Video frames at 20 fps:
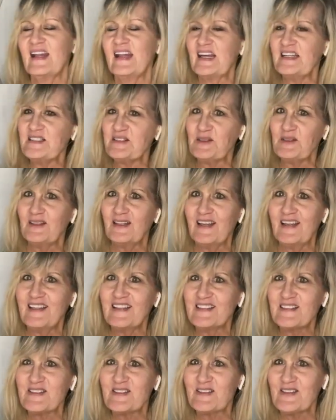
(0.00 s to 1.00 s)
And I do
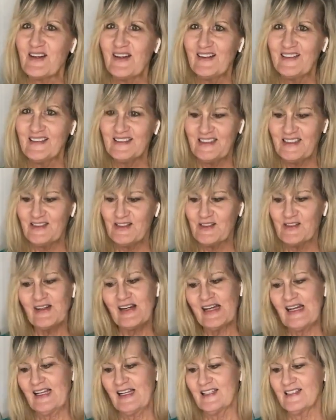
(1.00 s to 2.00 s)
like a strong ginger
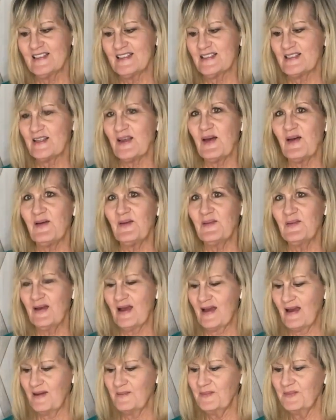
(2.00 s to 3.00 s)
ale.
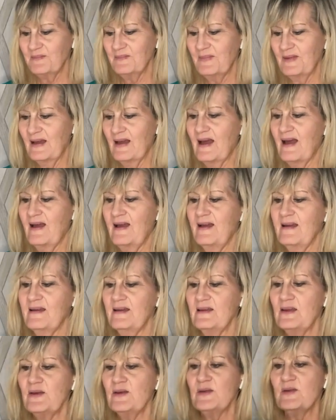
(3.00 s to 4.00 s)
So I
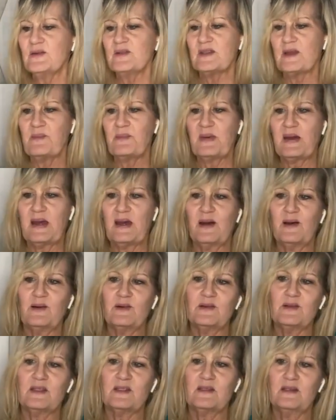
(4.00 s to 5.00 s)
use
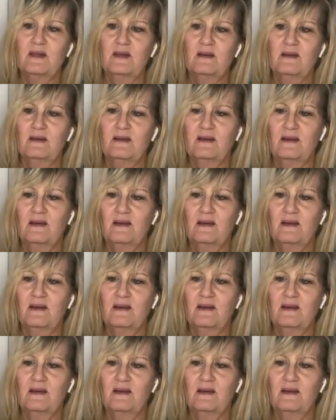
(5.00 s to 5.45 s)
about